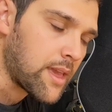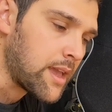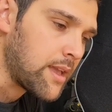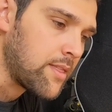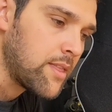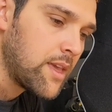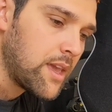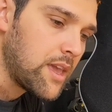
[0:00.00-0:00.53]

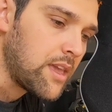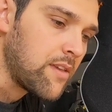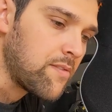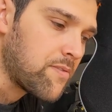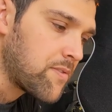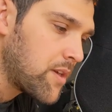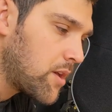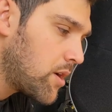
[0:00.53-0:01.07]
and
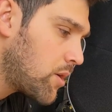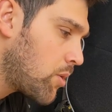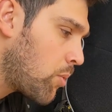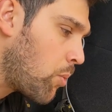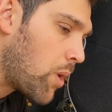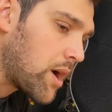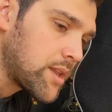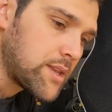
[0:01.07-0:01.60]
if
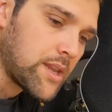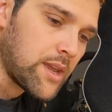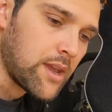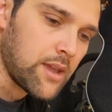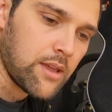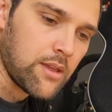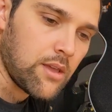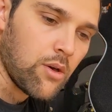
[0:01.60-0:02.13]
one
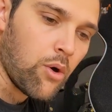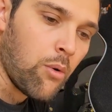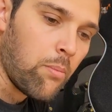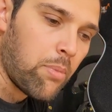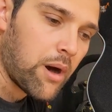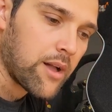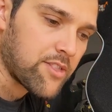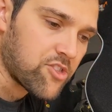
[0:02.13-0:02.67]
day a
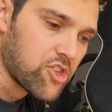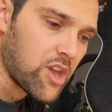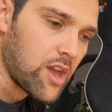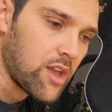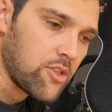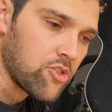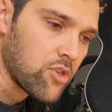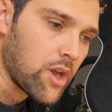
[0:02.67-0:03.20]
part
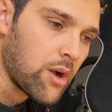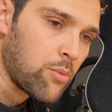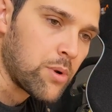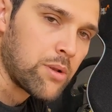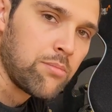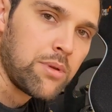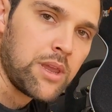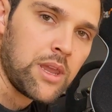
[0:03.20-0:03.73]
change, I
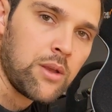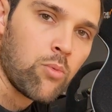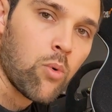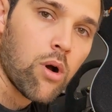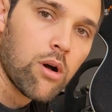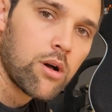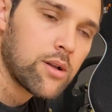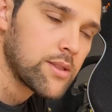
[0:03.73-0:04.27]
will be
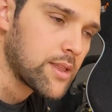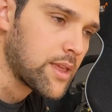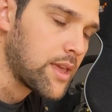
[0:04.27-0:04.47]
warned,